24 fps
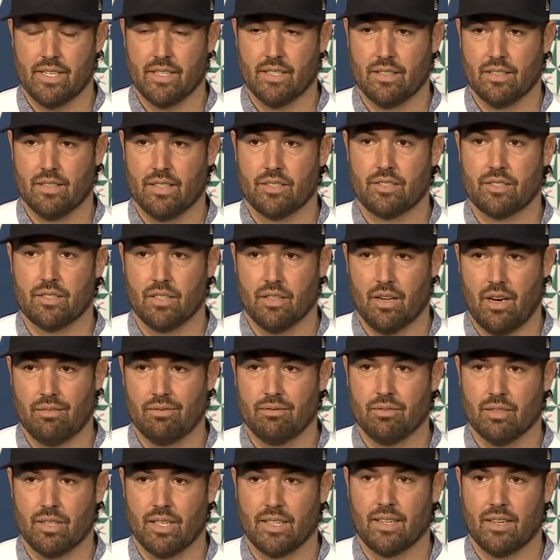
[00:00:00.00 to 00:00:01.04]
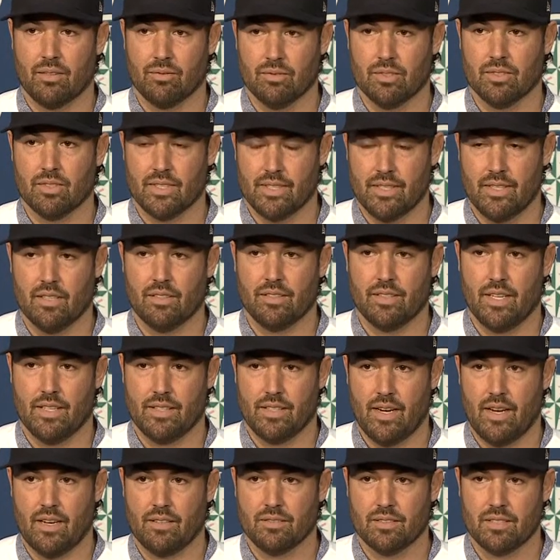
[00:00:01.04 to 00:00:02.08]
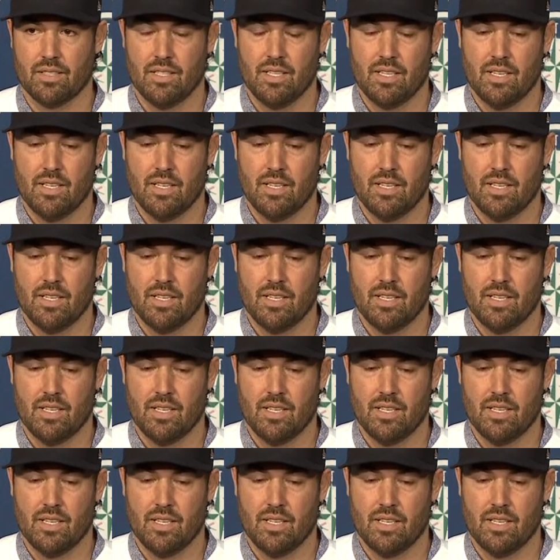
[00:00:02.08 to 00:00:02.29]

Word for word: And this year, I feel like I really nailed that down,